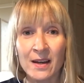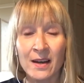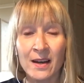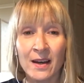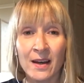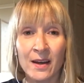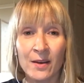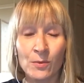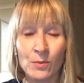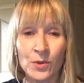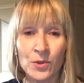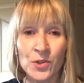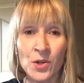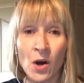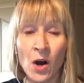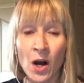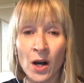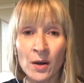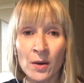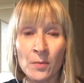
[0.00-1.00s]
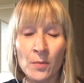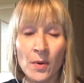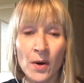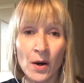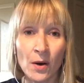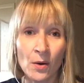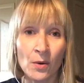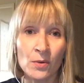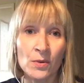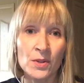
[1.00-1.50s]
And we'll talk
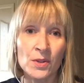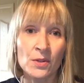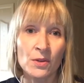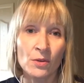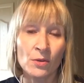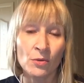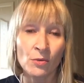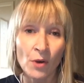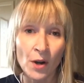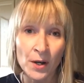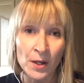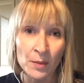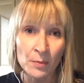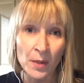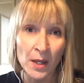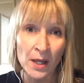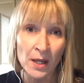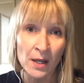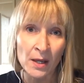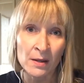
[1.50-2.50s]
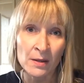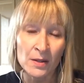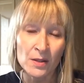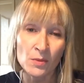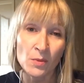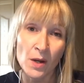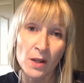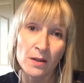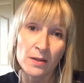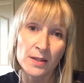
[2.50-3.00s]
about chronic pain as
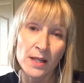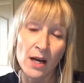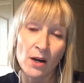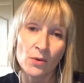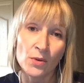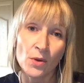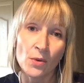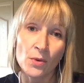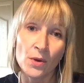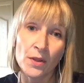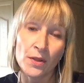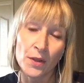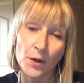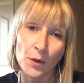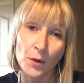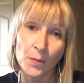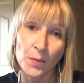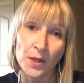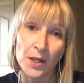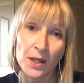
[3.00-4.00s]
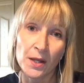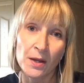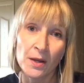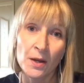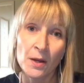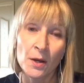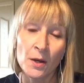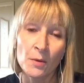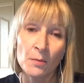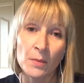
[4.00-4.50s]
well as how yoga therapy
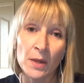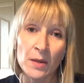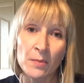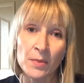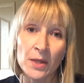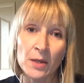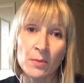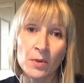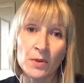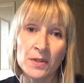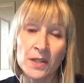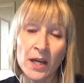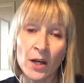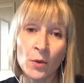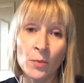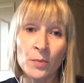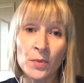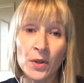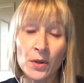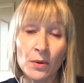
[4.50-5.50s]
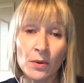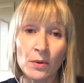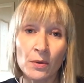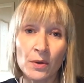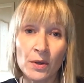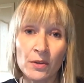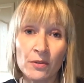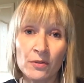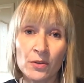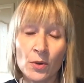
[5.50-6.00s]
might be able to help you
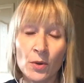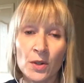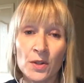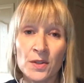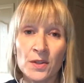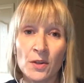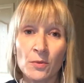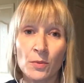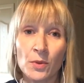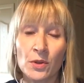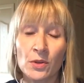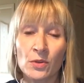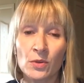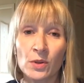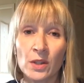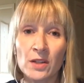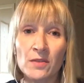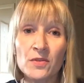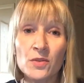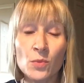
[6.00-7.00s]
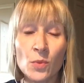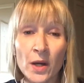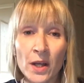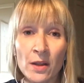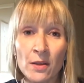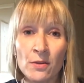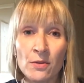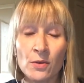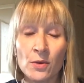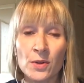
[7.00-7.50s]
if you are someone who lives
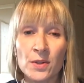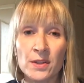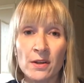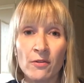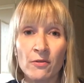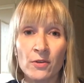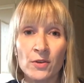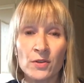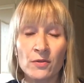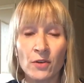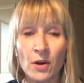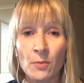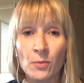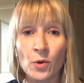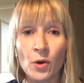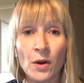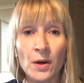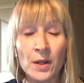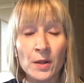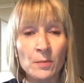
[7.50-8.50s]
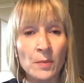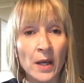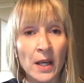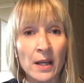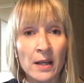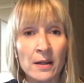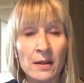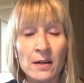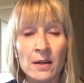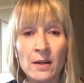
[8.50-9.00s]
with or suffers from chronic
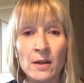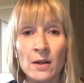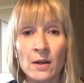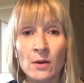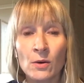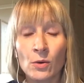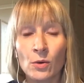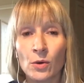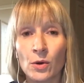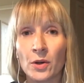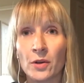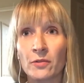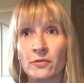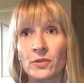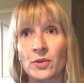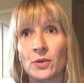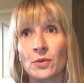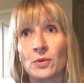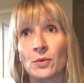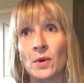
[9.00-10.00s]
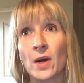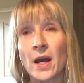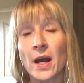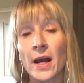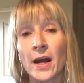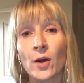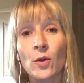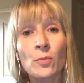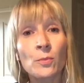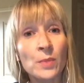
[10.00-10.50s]
pain, or if you
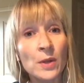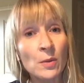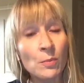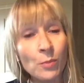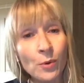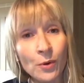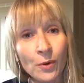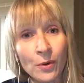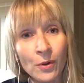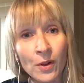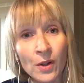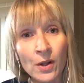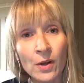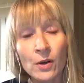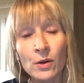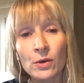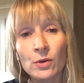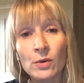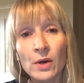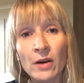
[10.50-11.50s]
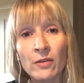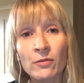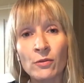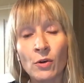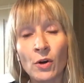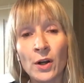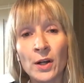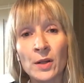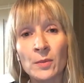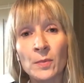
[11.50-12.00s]
help people who have
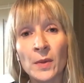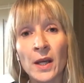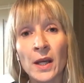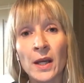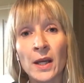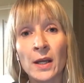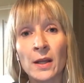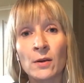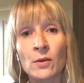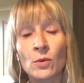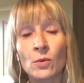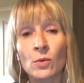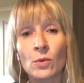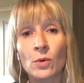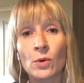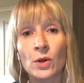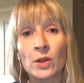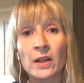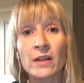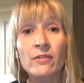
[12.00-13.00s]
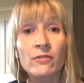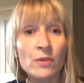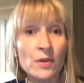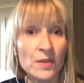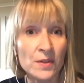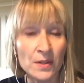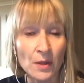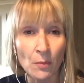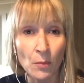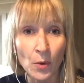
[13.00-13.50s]
chronic pain or live with
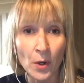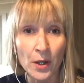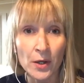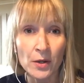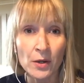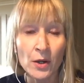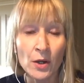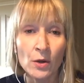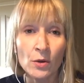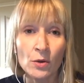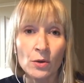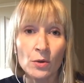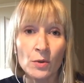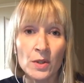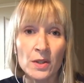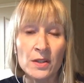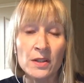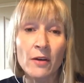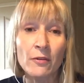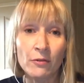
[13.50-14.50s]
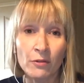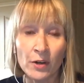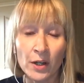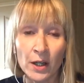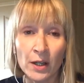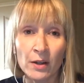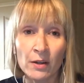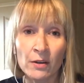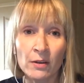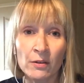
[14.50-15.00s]
someone who is
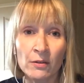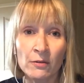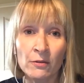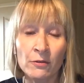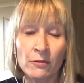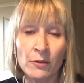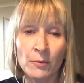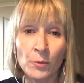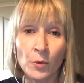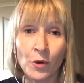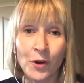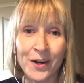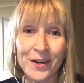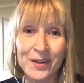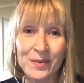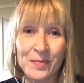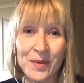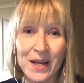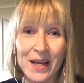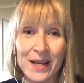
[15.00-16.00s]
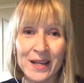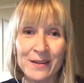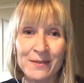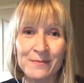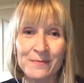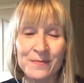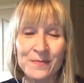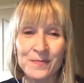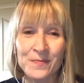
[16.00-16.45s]
suffering from chronic pain.